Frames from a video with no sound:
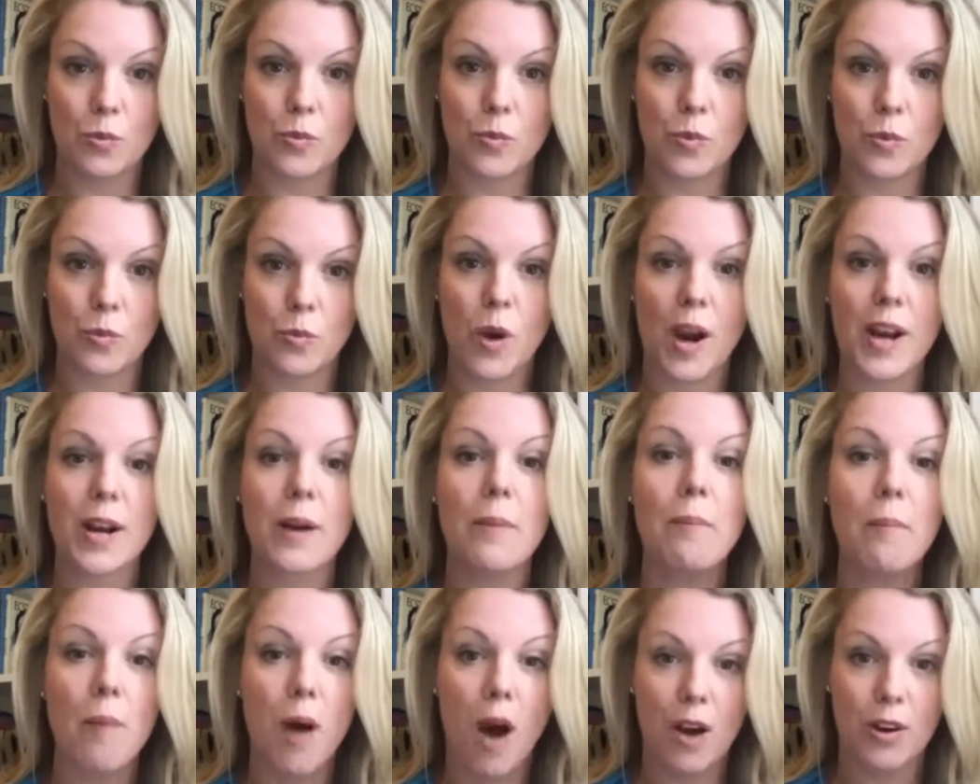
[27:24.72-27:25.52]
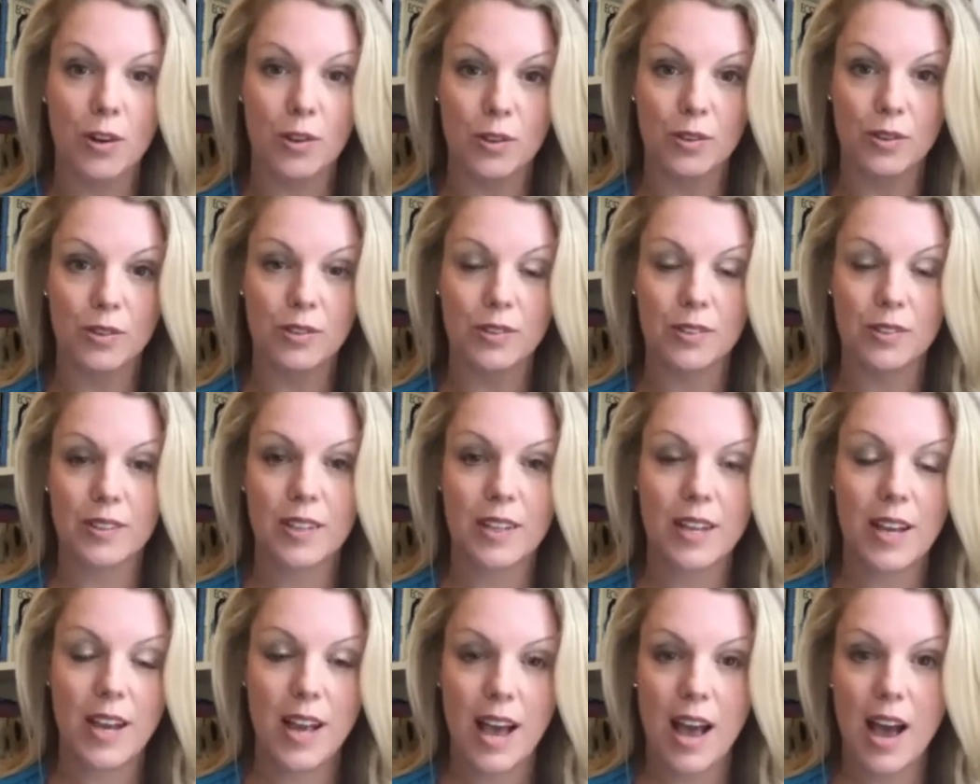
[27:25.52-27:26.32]
way to model
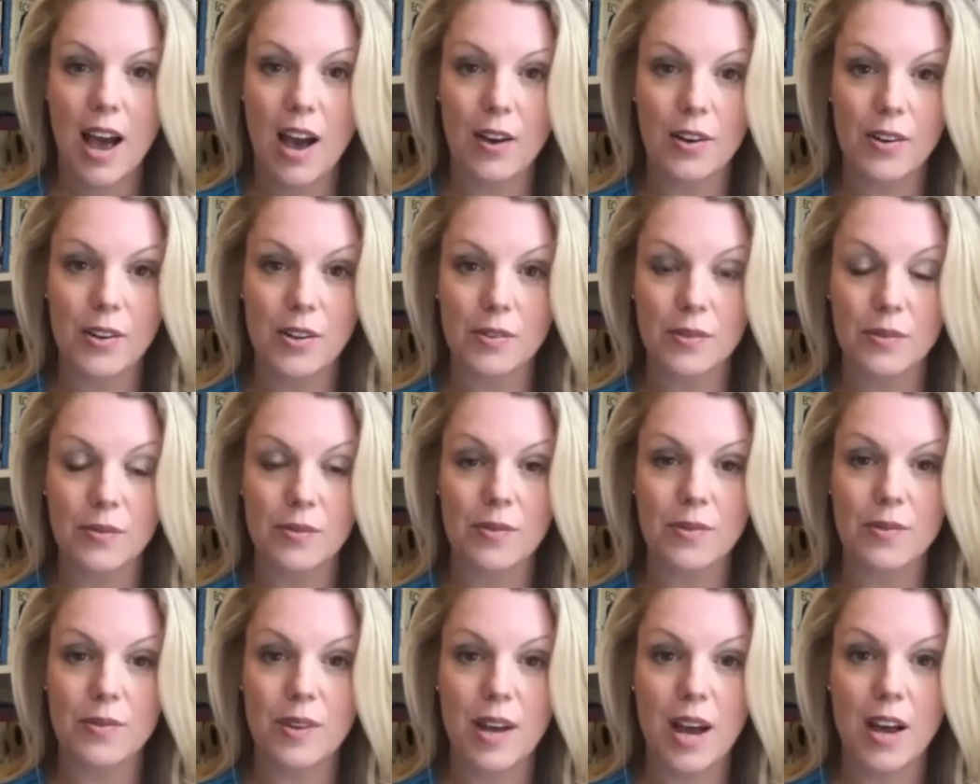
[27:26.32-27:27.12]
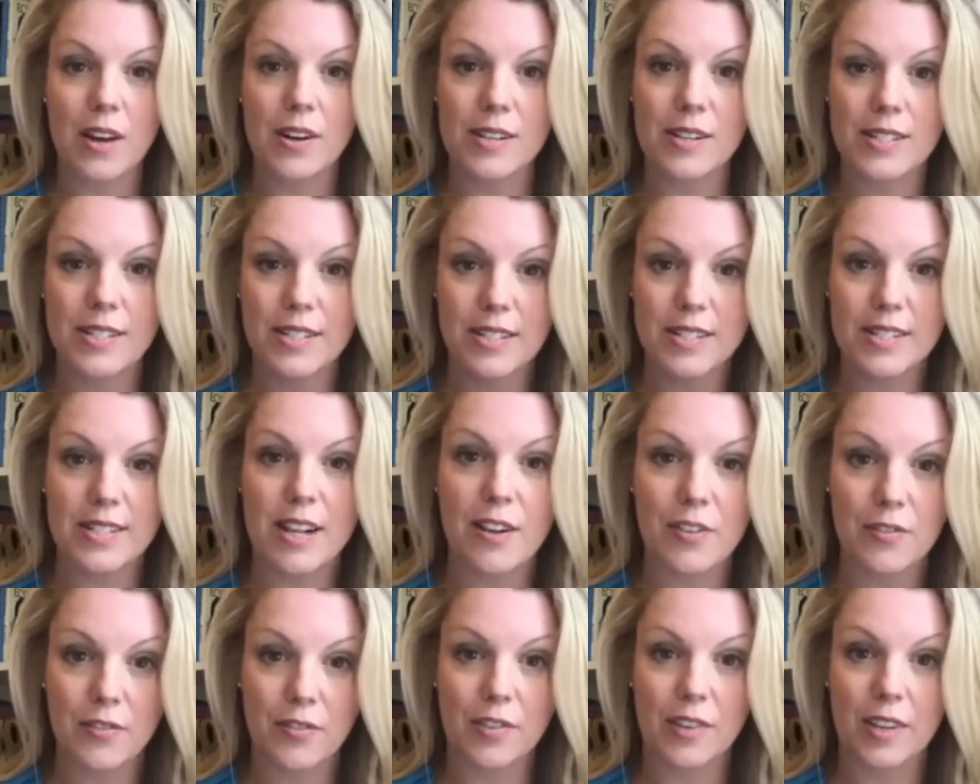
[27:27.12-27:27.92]
how to
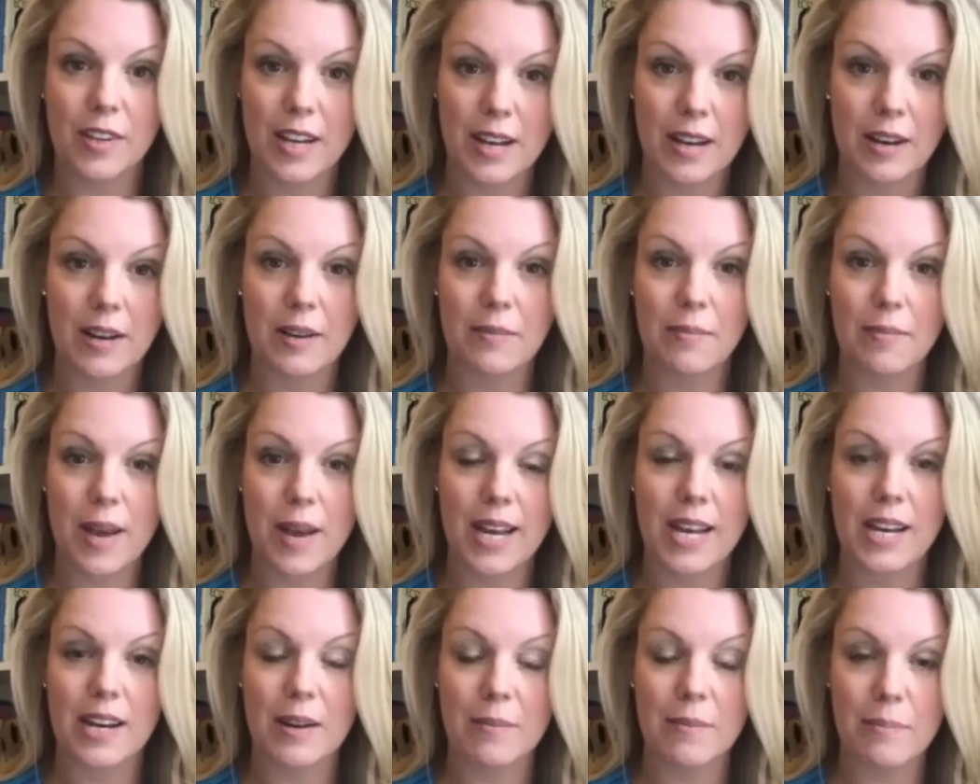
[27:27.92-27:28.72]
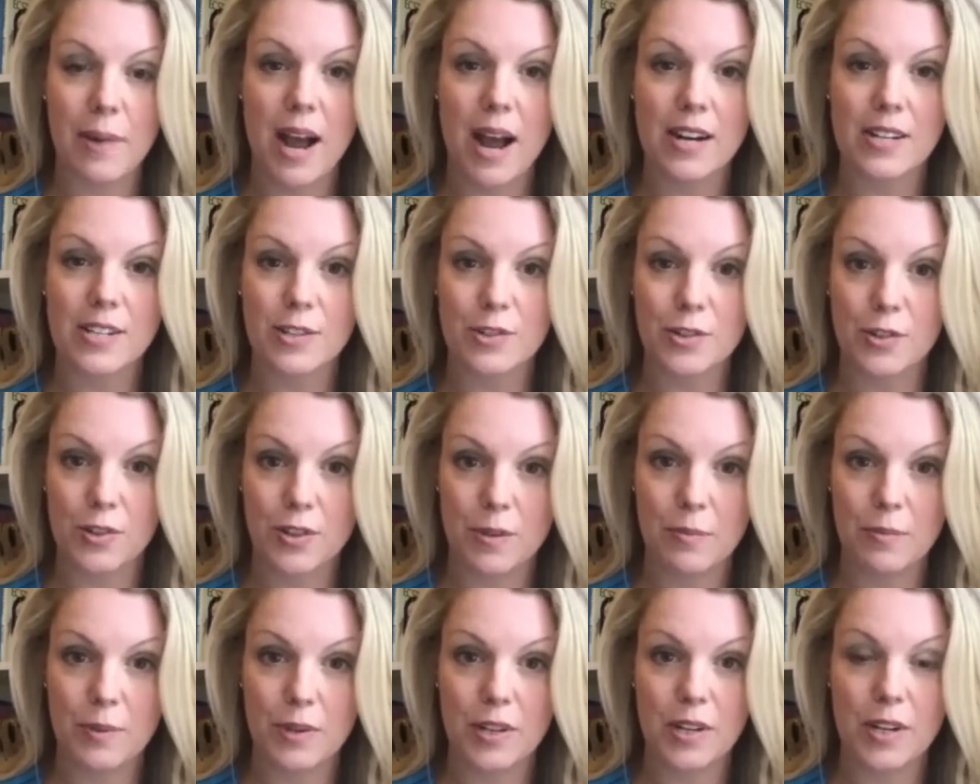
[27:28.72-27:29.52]
successfully make an impact in your
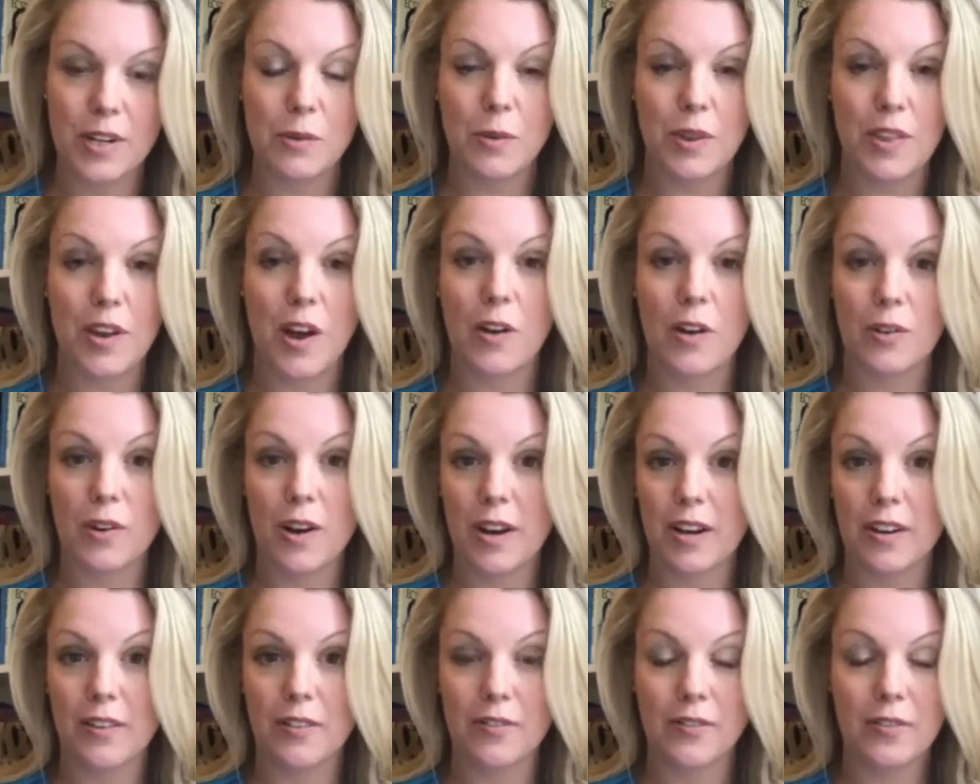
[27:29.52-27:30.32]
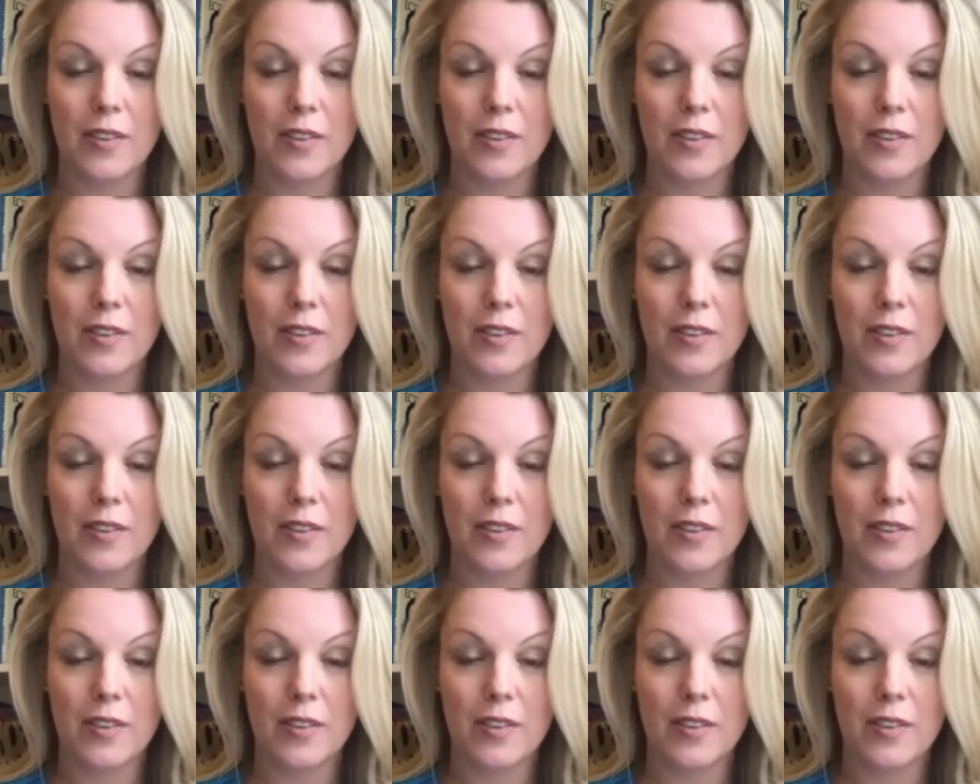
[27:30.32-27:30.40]
community without kind of,